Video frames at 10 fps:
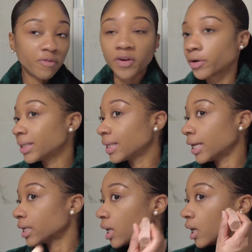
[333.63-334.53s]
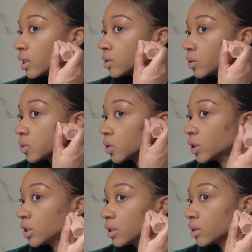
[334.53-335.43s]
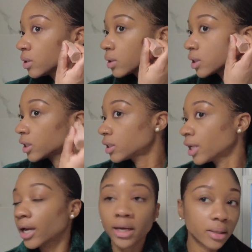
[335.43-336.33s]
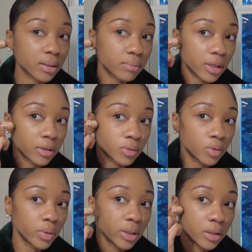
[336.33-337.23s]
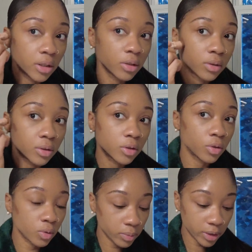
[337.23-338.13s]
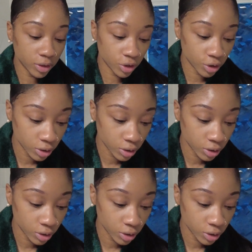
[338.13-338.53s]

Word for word: a very light contour like that. I don't do anything too much.